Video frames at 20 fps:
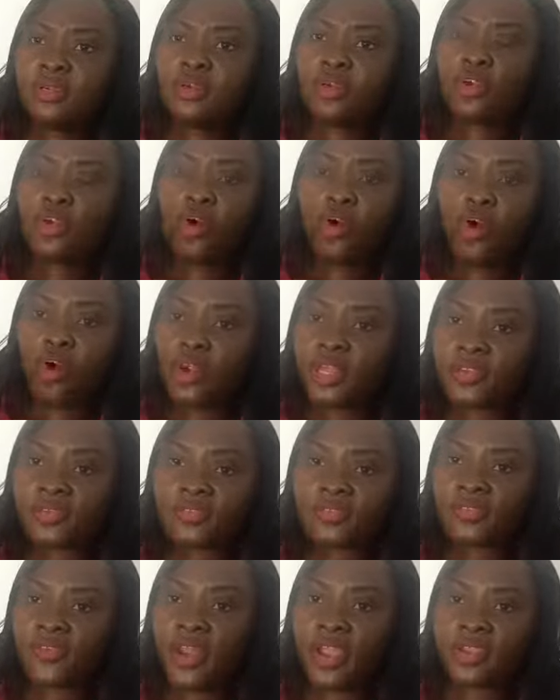Call a
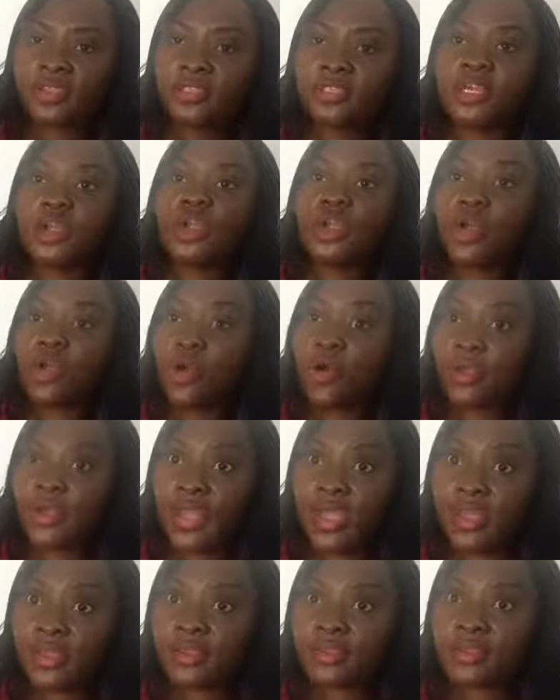friend,
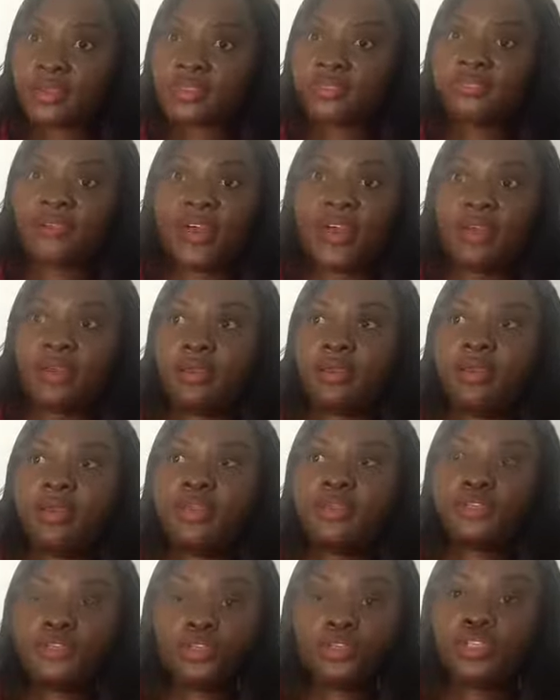connect via
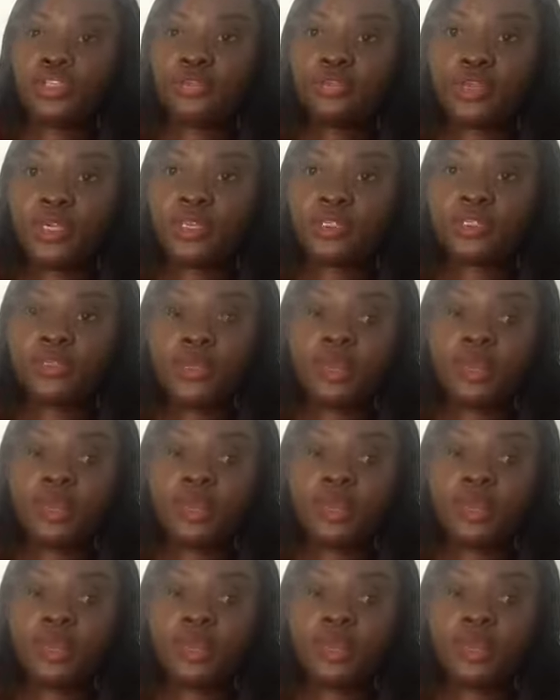social media.